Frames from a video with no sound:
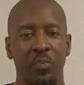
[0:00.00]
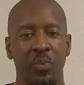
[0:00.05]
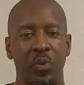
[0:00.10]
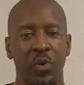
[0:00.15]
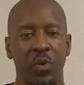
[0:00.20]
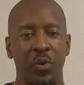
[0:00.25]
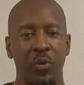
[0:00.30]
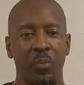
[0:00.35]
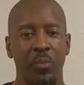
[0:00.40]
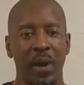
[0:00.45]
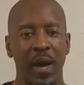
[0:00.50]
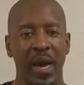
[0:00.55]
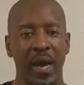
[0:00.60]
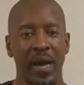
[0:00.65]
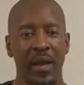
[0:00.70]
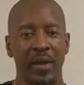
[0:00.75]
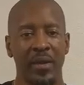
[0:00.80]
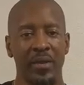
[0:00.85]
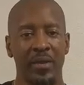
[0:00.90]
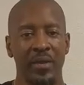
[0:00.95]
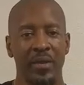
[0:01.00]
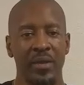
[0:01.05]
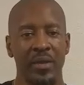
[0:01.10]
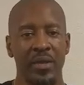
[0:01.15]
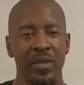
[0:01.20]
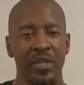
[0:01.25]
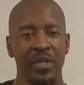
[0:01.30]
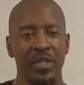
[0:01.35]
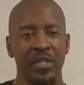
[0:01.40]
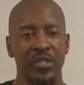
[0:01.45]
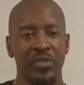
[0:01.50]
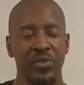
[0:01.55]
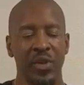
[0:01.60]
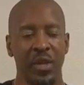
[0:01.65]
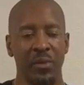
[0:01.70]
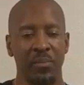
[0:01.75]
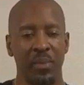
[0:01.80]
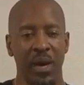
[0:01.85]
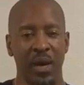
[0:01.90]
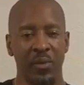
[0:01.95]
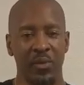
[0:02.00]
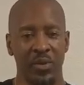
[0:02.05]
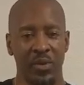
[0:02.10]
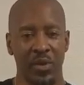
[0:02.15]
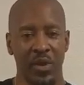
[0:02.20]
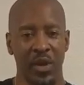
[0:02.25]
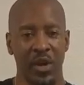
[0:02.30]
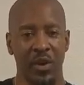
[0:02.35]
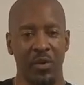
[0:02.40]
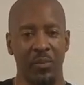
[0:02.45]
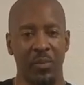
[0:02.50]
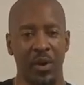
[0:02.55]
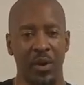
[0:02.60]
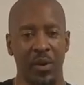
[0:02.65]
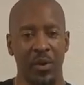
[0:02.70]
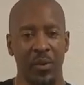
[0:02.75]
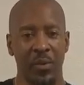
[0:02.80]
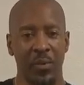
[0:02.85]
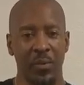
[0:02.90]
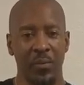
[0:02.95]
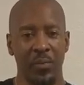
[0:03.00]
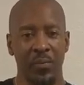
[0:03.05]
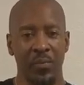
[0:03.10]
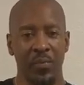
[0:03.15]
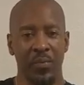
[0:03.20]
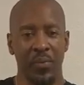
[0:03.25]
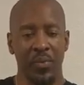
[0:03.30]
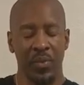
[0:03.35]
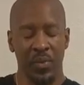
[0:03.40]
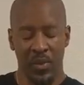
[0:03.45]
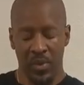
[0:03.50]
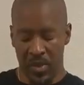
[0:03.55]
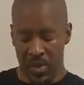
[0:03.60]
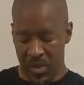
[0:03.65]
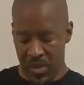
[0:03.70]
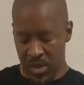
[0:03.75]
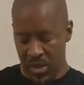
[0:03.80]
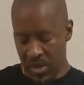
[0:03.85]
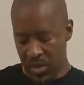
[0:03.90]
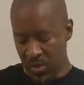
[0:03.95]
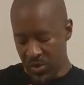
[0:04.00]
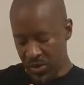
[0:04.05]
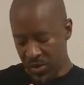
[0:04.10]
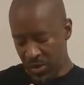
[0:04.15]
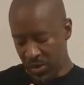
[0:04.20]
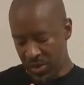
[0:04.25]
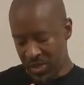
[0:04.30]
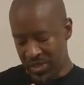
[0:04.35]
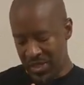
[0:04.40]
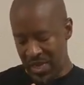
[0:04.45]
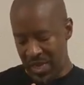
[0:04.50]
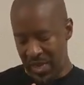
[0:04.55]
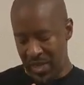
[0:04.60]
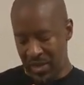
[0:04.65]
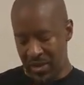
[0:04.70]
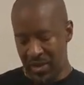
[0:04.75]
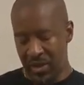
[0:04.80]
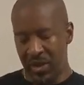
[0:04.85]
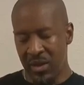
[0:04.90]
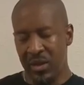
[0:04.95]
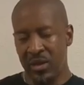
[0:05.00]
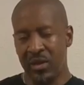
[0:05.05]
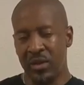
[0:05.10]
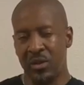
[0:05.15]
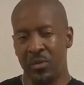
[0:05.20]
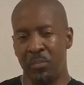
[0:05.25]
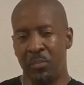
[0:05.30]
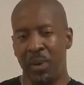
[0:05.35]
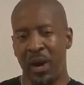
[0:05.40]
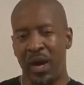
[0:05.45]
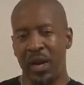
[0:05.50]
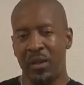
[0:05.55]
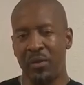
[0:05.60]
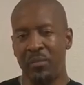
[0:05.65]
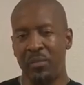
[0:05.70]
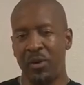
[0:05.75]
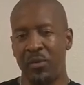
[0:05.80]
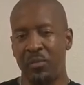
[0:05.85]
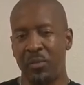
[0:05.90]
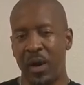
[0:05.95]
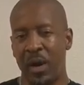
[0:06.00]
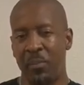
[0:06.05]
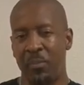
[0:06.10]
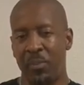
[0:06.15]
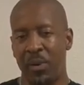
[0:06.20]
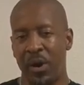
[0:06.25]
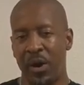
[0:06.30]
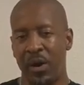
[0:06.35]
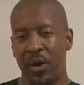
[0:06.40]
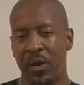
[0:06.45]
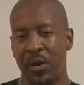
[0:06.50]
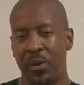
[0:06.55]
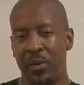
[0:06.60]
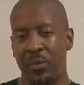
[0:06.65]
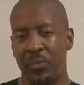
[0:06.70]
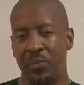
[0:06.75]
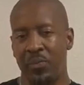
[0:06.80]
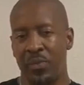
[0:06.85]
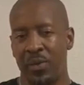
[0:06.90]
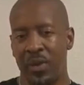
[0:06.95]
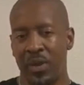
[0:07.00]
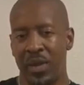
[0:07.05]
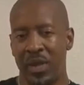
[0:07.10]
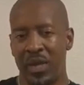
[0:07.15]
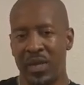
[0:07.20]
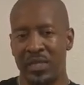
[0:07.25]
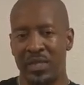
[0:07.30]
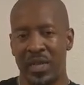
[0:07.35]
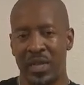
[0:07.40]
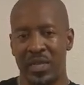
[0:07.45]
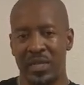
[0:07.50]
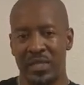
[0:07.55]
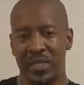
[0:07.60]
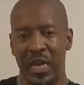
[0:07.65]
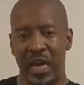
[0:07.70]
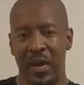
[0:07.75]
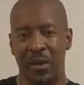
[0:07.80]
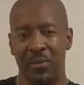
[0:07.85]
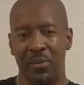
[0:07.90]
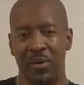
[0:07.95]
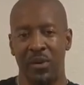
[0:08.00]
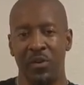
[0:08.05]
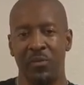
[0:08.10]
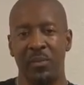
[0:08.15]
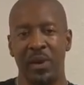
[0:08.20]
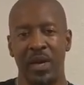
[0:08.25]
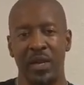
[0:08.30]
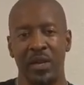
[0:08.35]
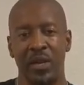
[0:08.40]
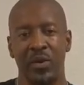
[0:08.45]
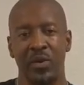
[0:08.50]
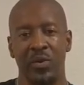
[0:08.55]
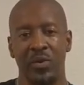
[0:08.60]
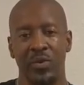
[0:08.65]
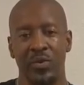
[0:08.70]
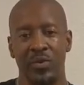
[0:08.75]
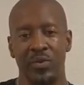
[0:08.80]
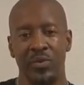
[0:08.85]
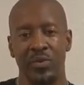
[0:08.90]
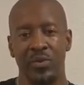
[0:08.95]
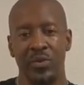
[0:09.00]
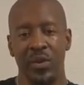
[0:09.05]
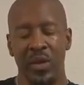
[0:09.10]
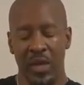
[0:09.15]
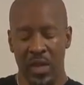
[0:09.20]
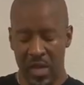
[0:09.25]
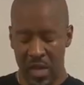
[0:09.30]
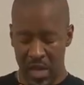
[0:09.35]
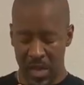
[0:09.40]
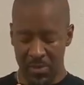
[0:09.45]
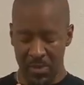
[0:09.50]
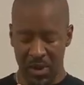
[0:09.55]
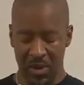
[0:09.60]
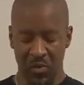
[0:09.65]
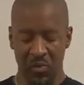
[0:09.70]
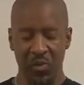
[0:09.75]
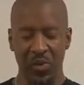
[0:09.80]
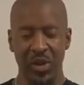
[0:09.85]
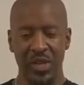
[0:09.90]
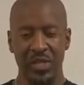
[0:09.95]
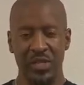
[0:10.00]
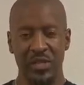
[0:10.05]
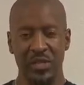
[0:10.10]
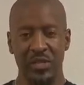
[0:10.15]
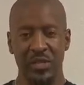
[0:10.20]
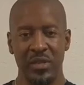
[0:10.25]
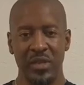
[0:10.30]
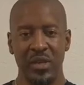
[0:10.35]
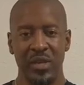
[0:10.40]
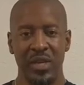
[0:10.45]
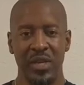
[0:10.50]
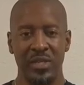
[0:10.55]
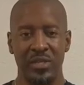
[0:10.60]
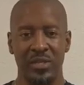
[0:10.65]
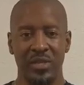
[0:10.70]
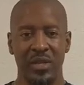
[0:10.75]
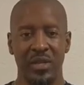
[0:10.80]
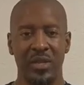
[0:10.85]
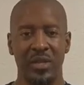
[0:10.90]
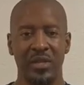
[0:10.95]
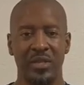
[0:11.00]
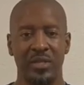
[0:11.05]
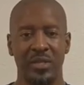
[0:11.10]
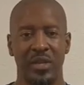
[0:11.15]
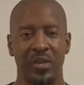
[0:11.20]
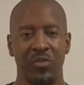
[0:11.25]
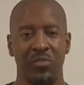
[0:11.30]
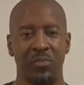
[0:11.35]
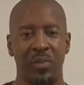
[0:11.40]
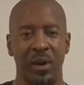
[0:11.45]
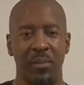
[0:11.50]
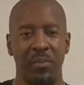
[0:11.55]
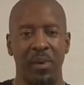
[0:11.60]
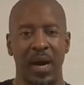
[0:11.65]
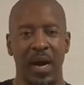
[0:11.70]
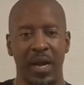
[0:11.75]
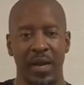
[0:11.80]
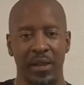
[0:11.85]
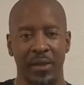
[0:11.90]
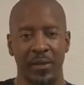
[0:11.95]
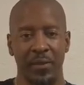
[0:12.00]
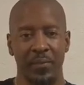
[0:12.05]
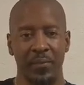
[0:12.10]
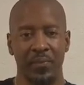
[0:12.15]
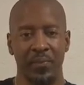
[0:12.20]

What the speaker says: to pull back, straight back with your elbow. You'll notice that the bottom of my palm is at the top of my knuckles, and my wrist is still in the center of my body.